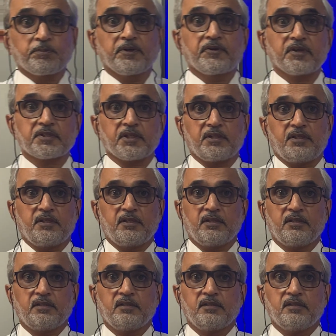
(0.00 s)
be written
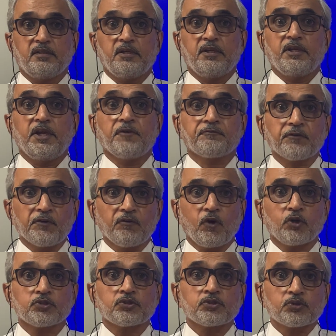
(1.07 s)
if we
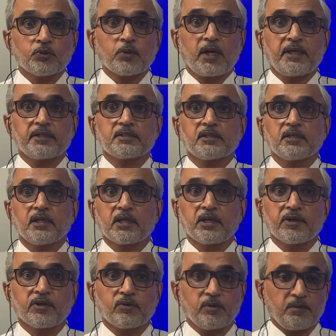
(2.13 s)
want to write a
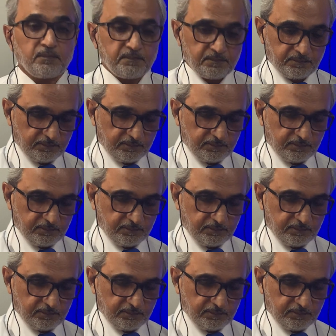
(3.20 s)
curriculum?